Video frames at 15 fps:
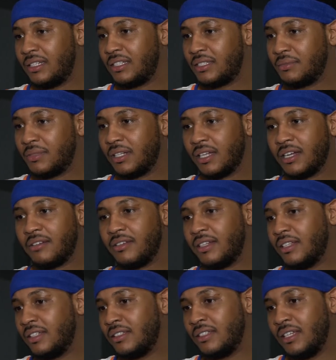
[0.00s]
get some
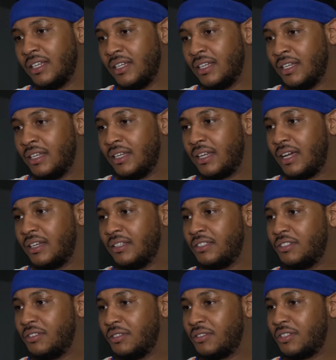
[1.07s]
clarity and kind
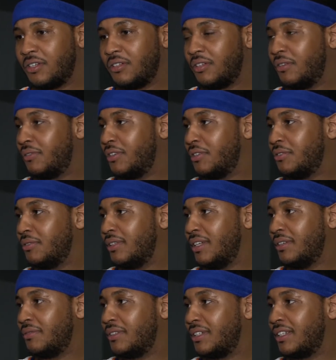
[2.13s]
of turn over a new
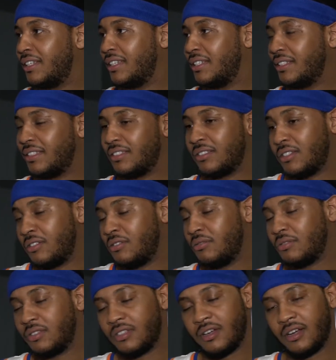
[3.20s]
leaf and a new
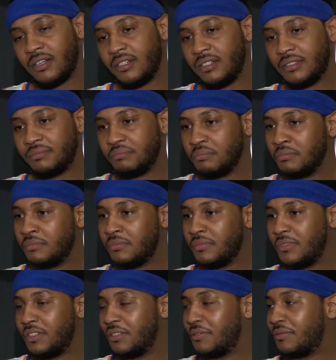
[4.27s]
start
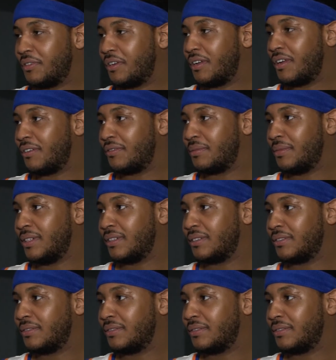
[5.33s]
and figure it out from there.